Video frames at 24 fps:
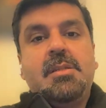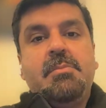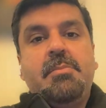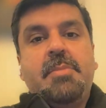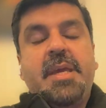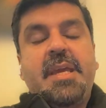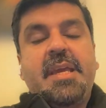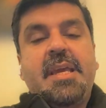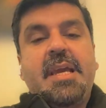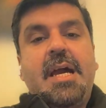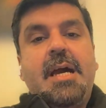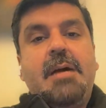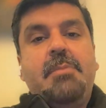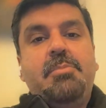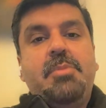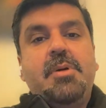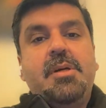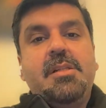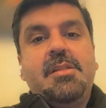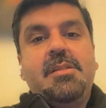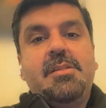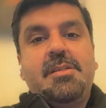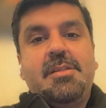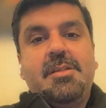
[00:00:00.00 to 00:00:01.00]
Big
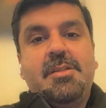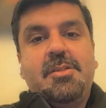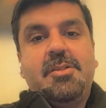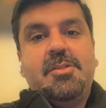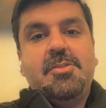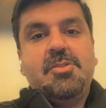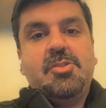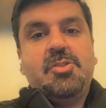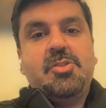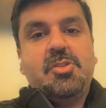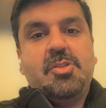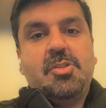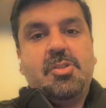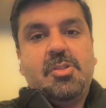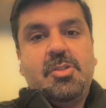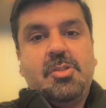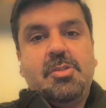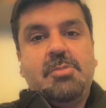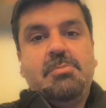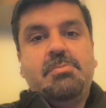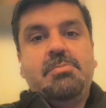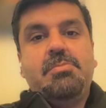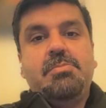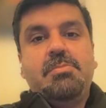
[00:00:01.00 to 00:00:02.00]
Apple,
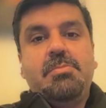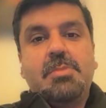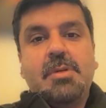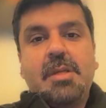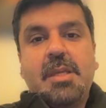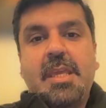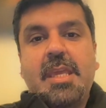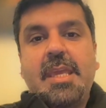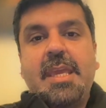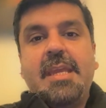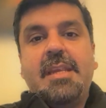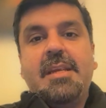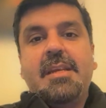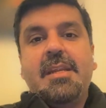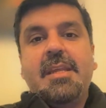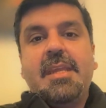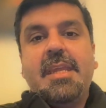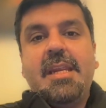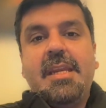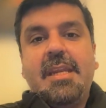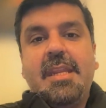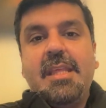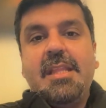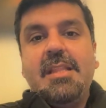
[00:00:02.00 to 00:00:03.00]
so
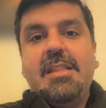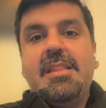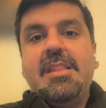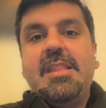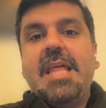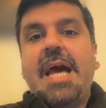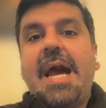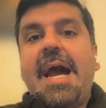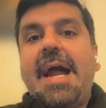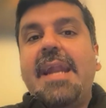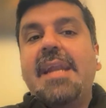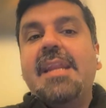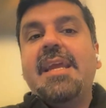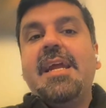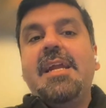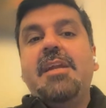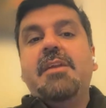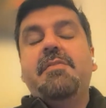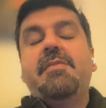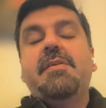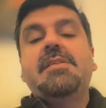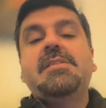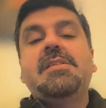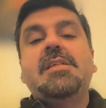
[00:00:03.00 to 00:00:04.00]
getting that kind
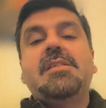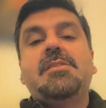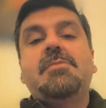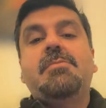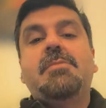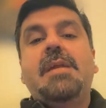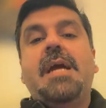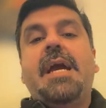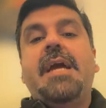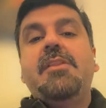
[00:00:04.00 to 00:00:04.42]
of accessibility.